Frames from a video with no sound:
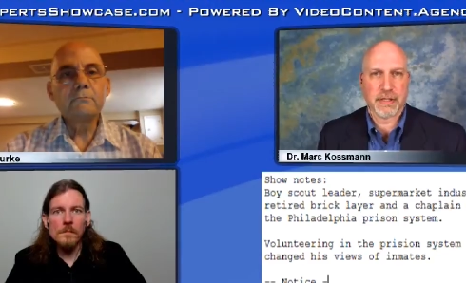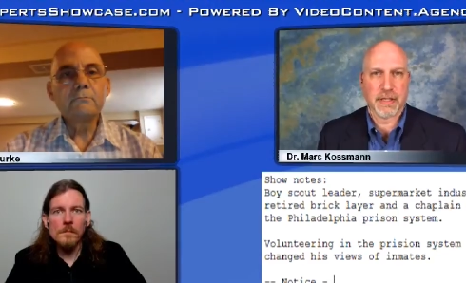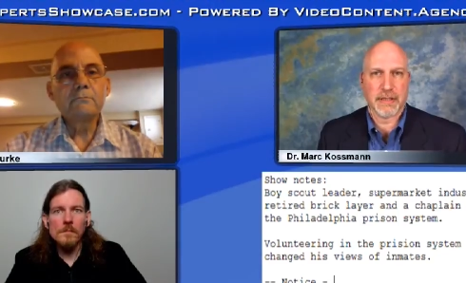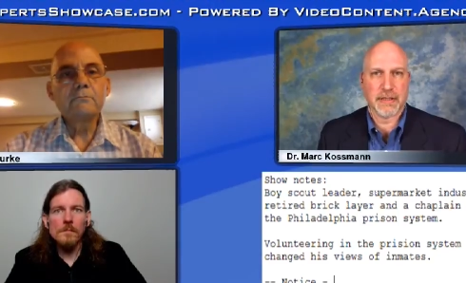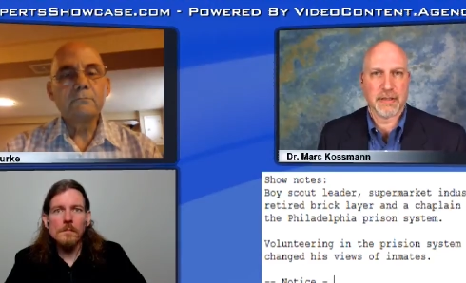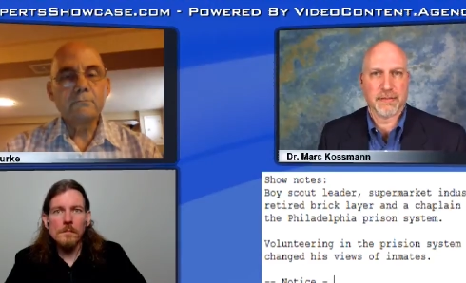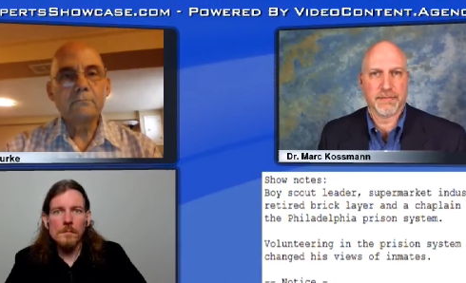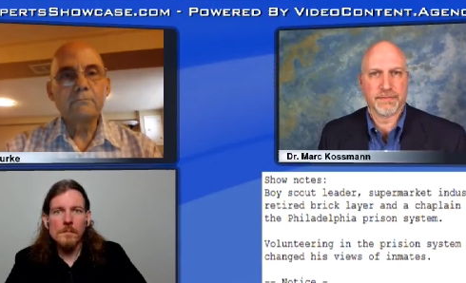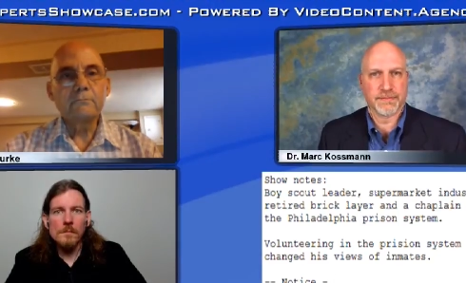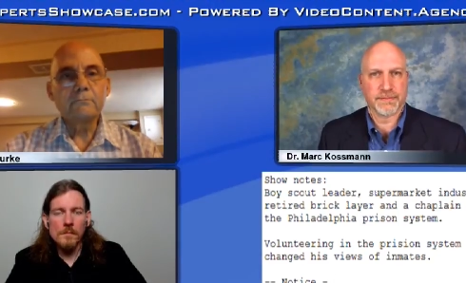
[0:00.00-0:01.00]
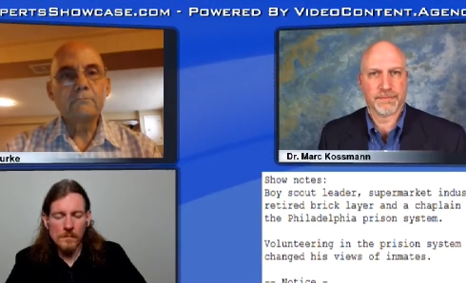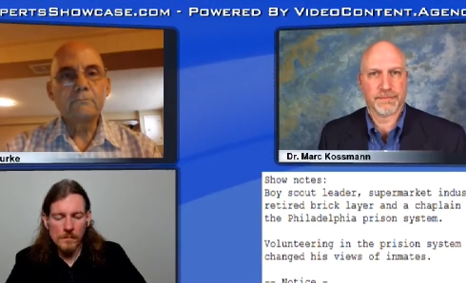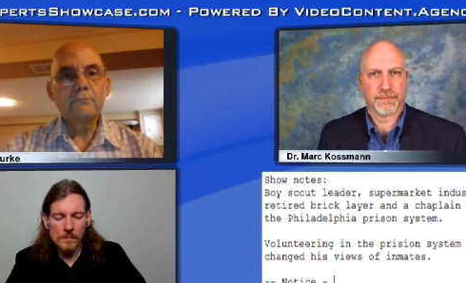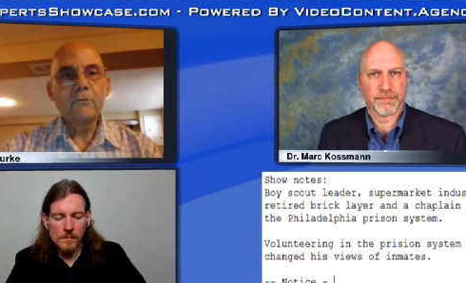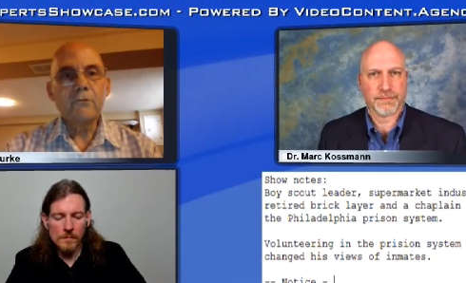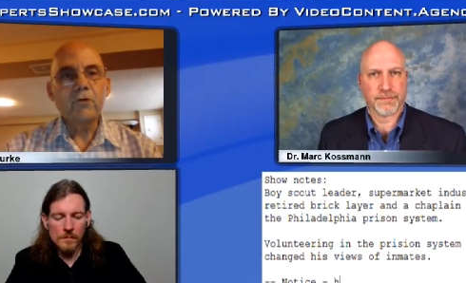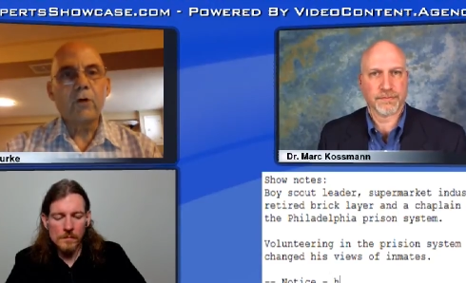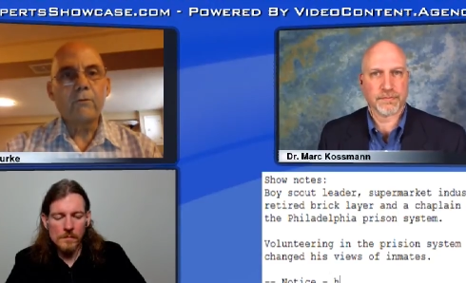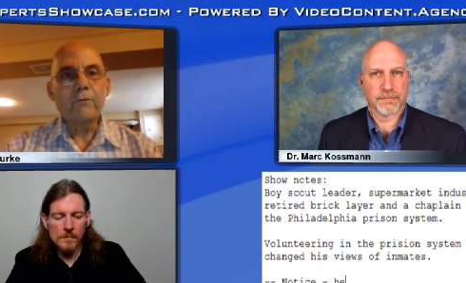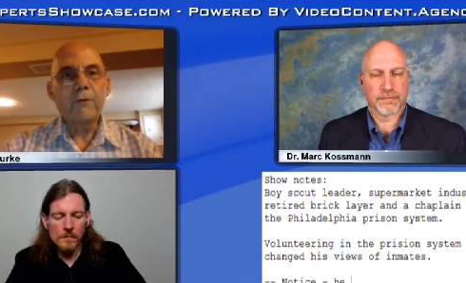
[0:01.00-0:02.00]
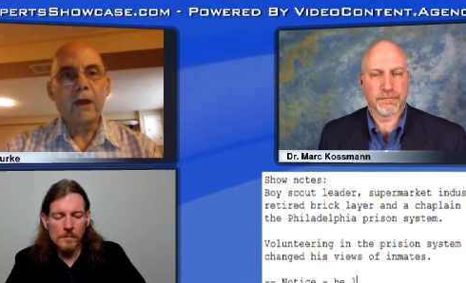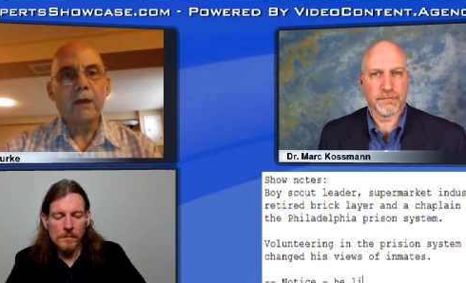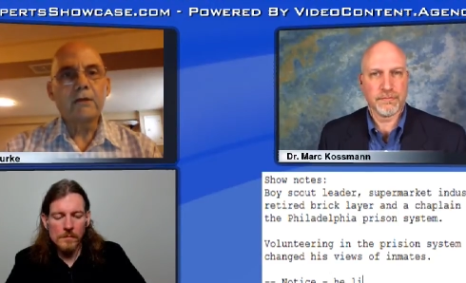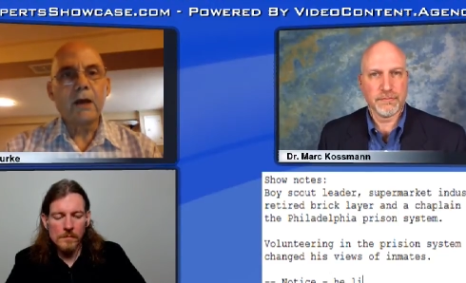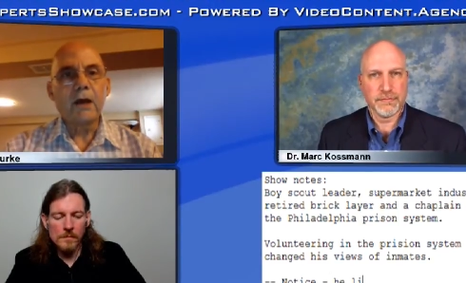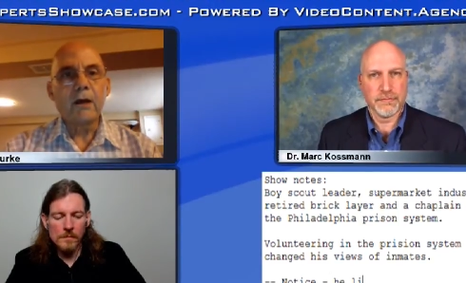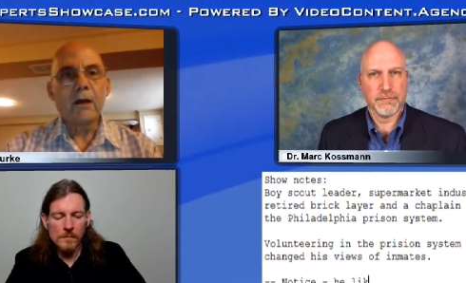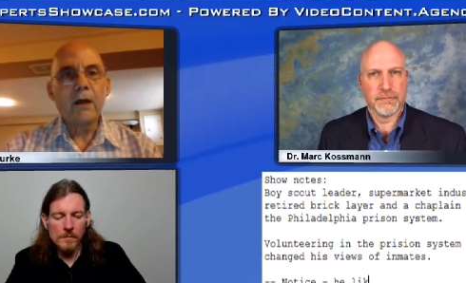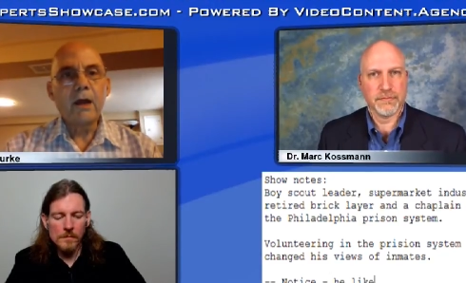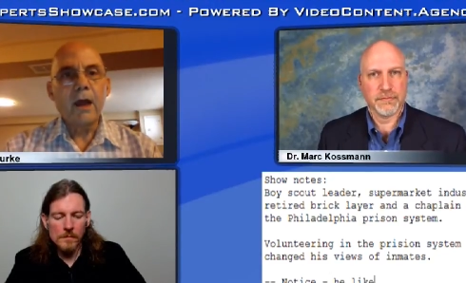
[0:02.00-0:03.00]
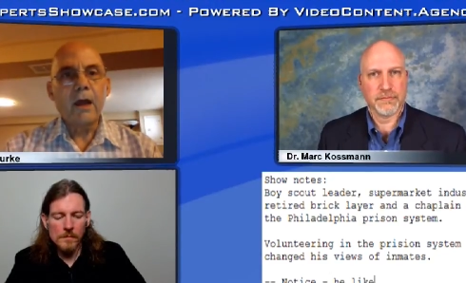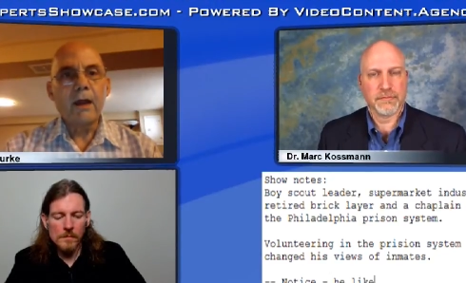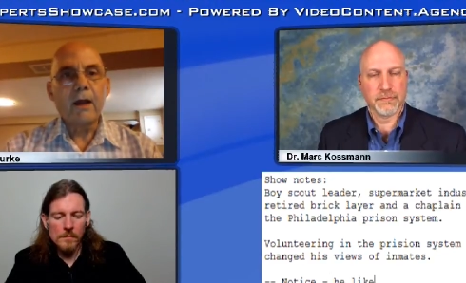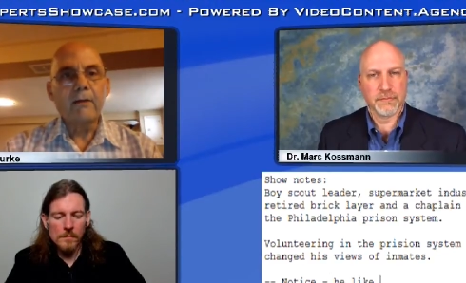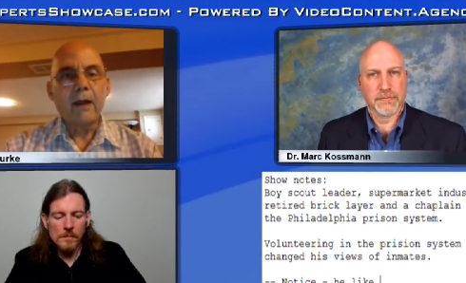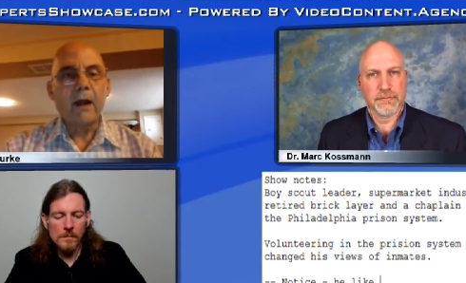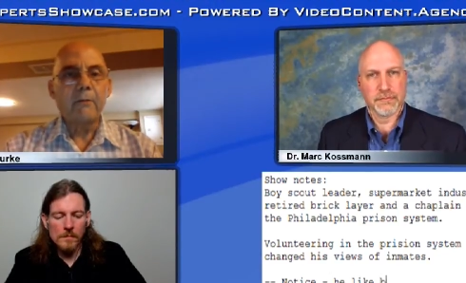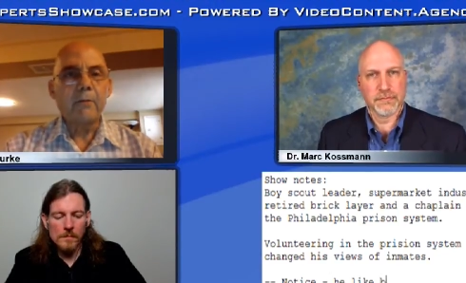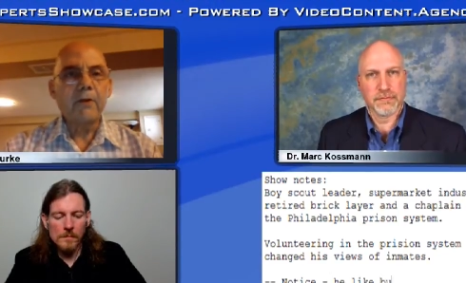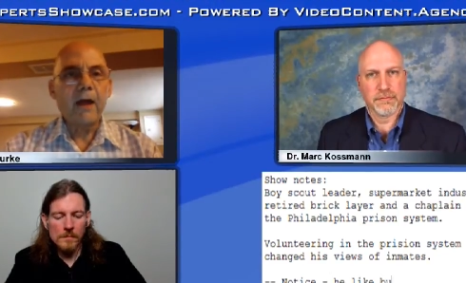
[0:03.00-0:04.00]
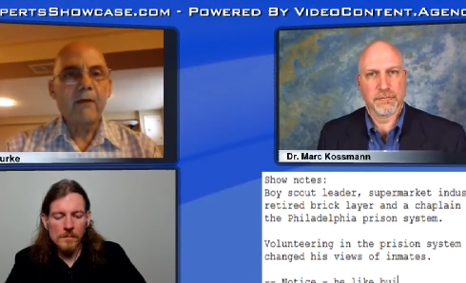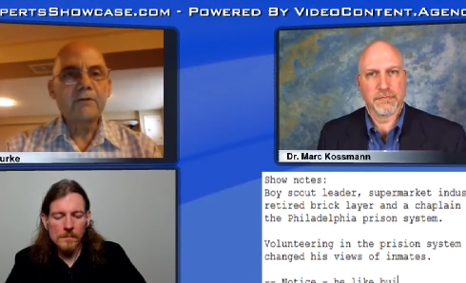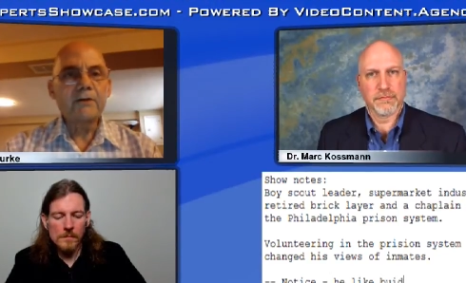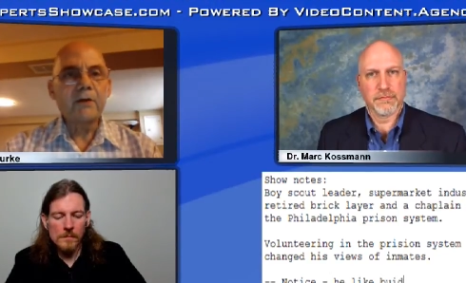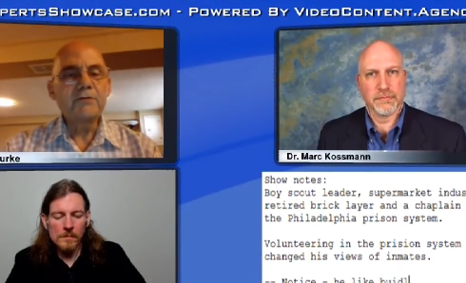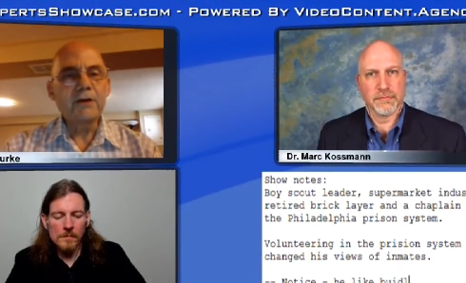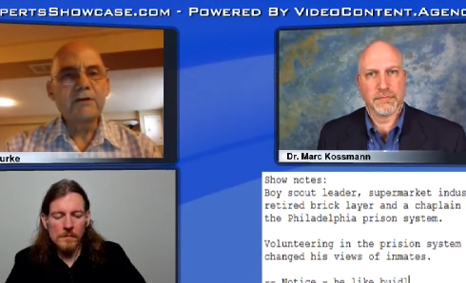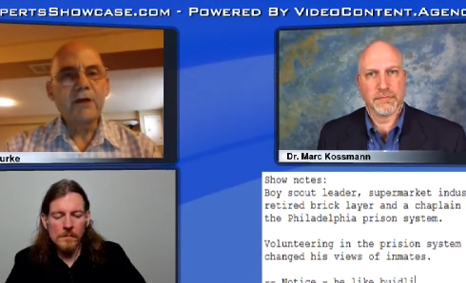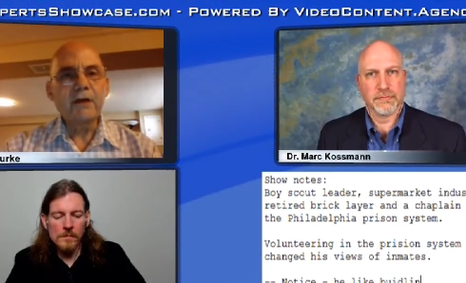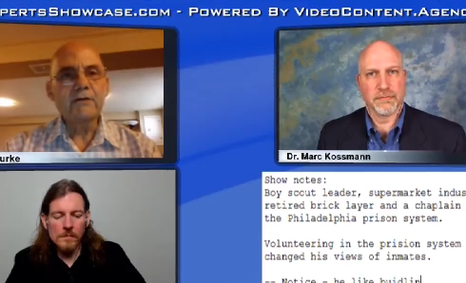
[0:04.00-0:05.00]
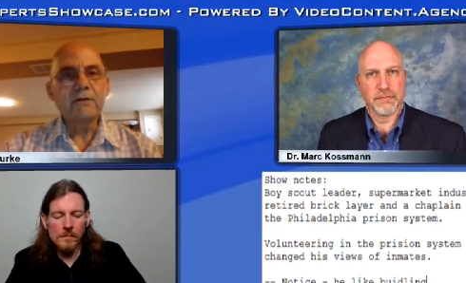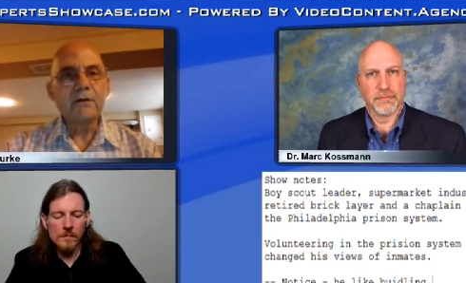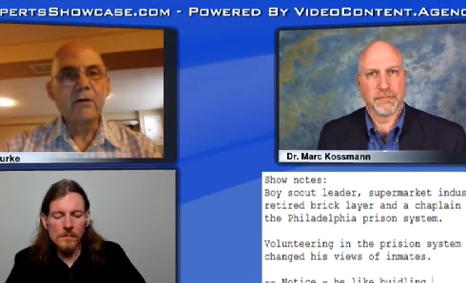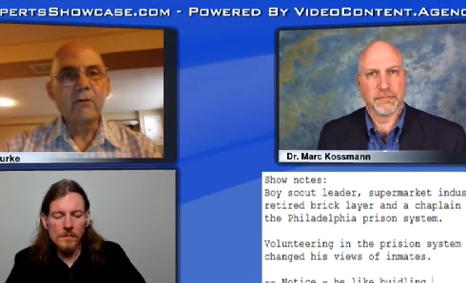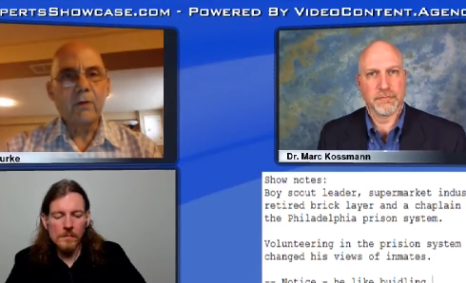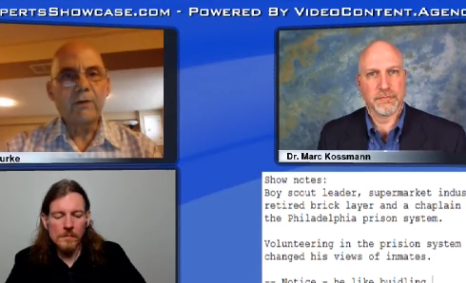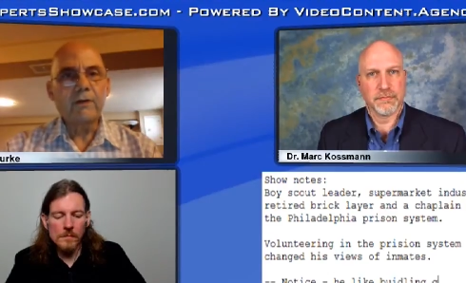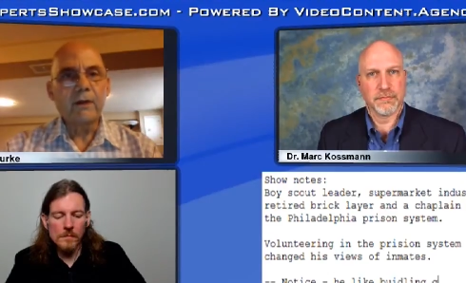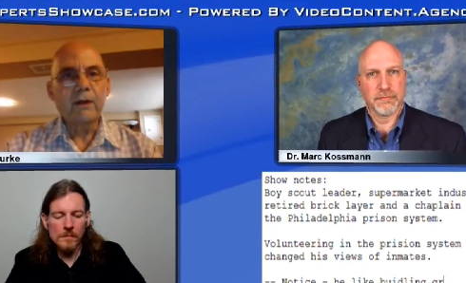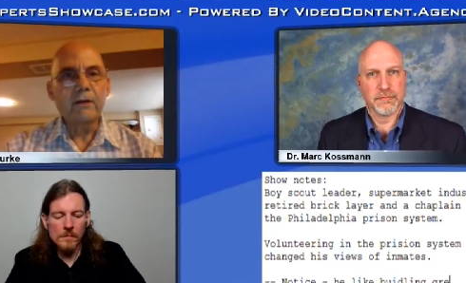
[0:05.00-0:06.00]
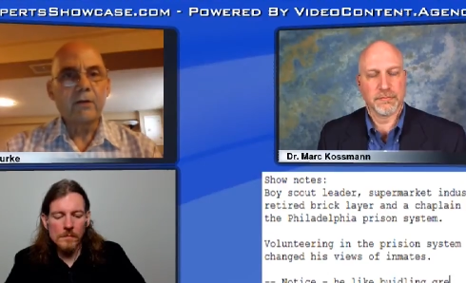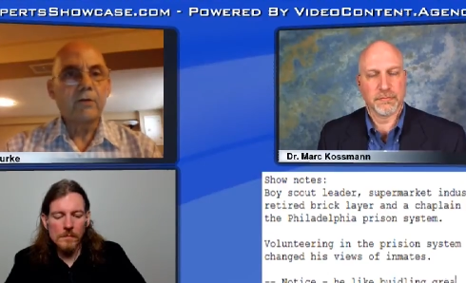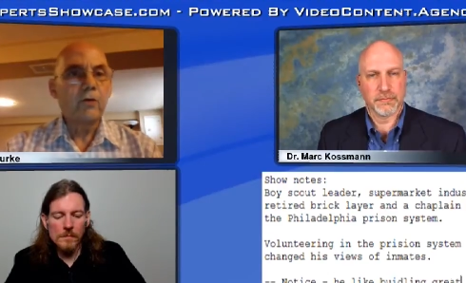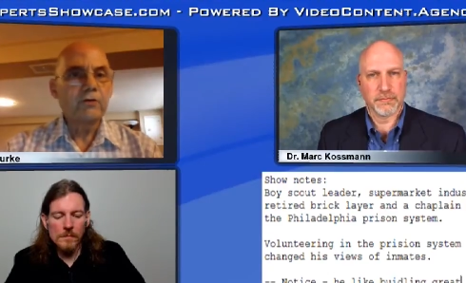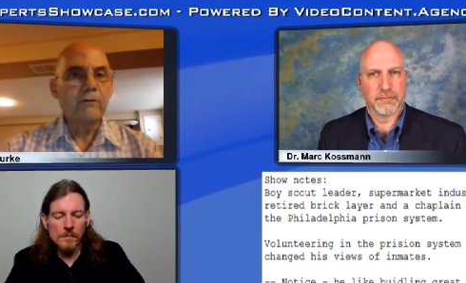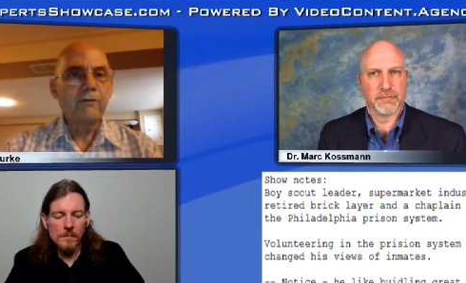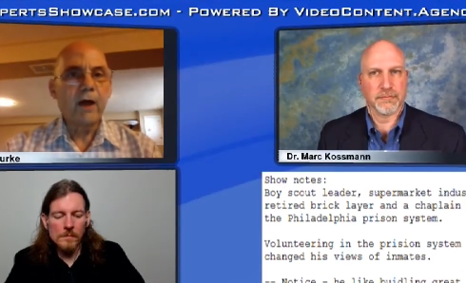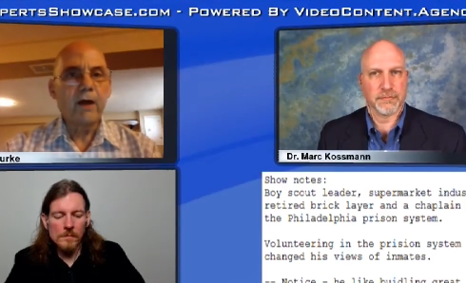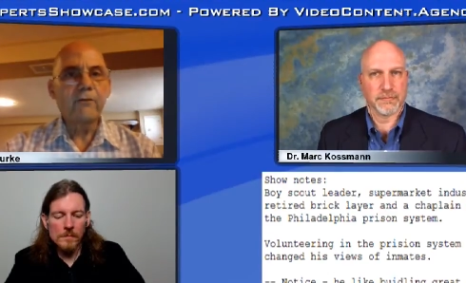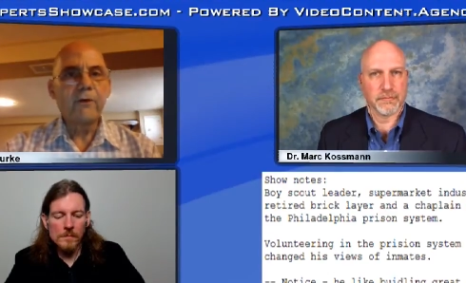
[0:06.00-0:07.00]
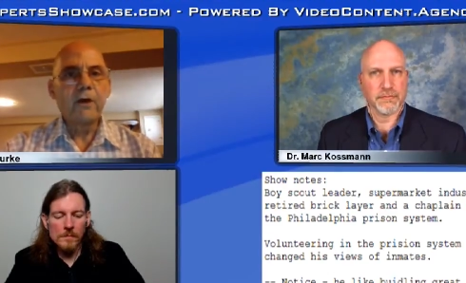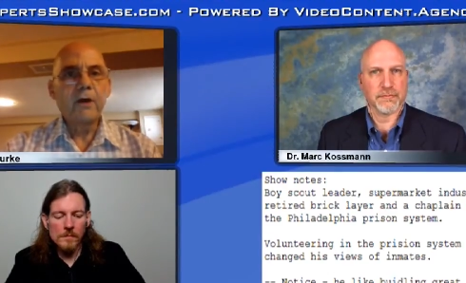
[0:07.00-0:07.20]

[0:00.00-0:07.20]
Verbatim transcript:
Speaker 1: isn't it? Uh,
Speaker 2: sure. Yeah. Uh, and, I, have been having some success uh, with the, the, tools of life